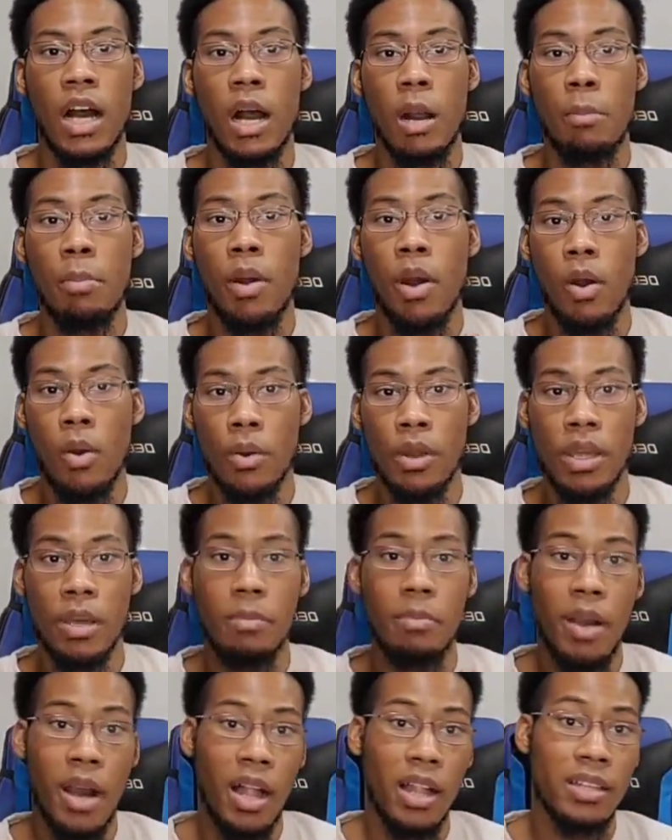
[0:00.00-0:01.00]
upholding a
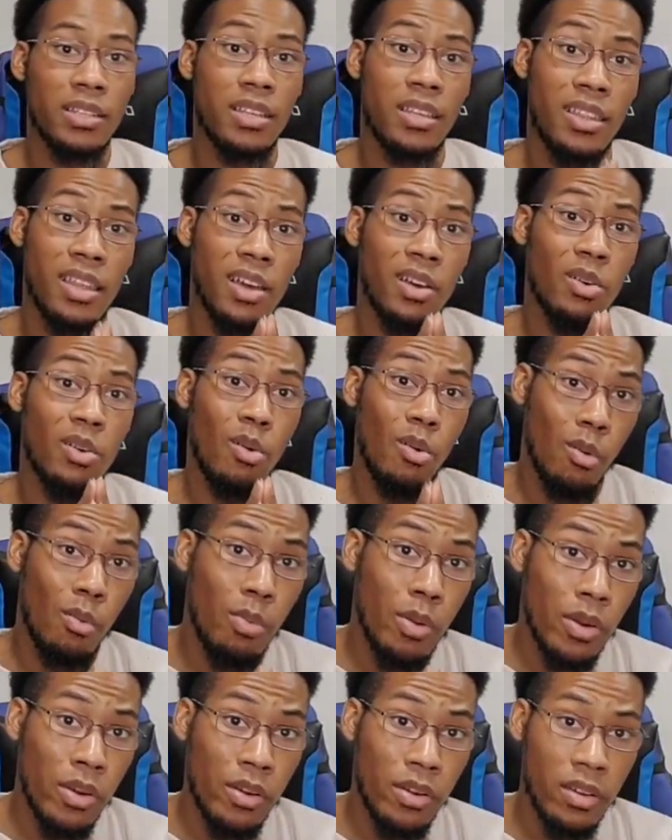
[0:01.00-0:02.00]
policy that
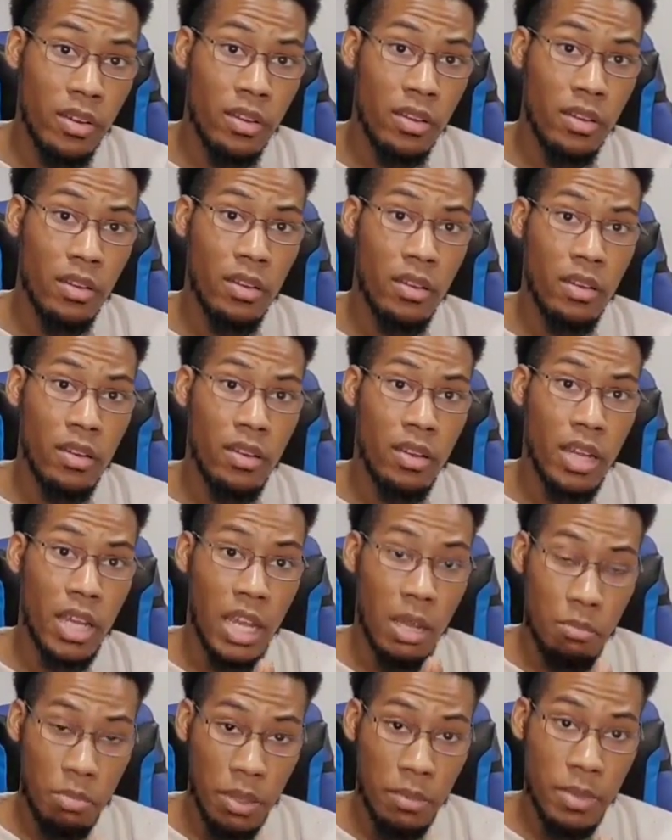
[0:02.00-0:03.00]
Uber
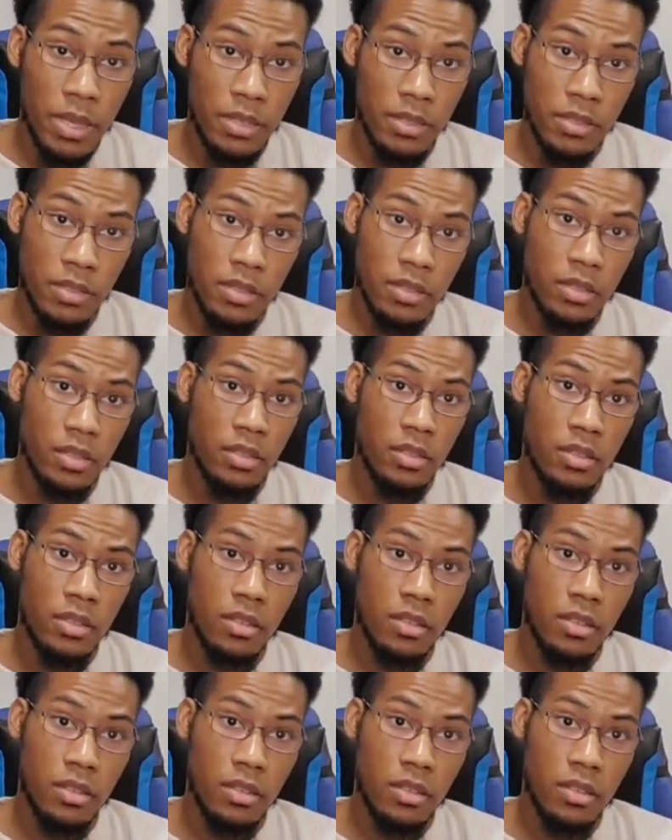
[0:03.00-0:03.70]
implements,